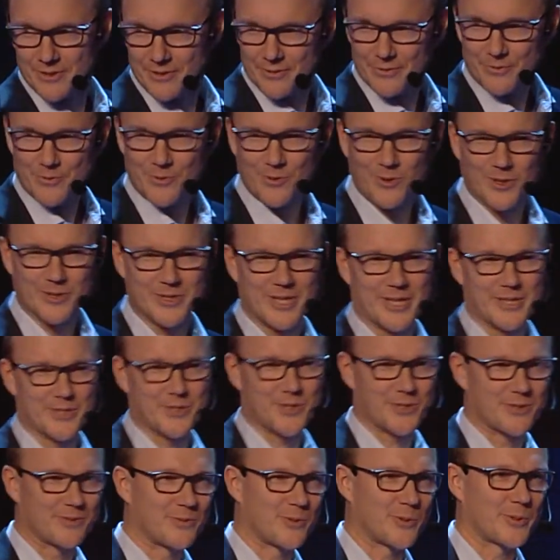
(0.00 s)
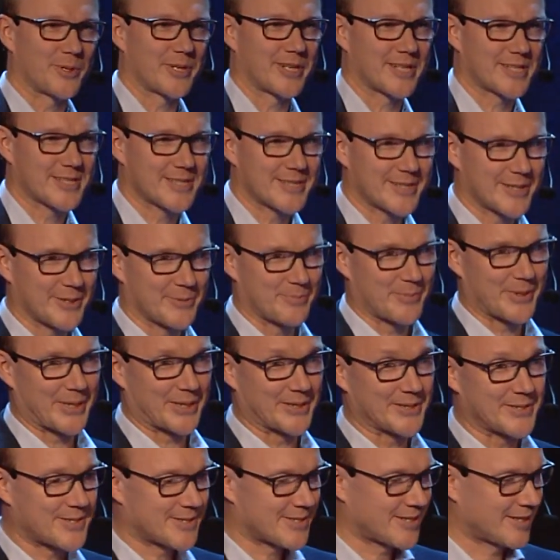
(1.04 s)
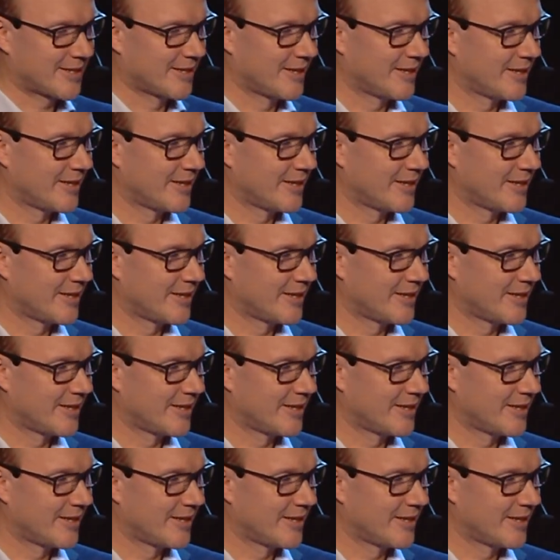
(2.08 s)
full attention for the next 10 minutes,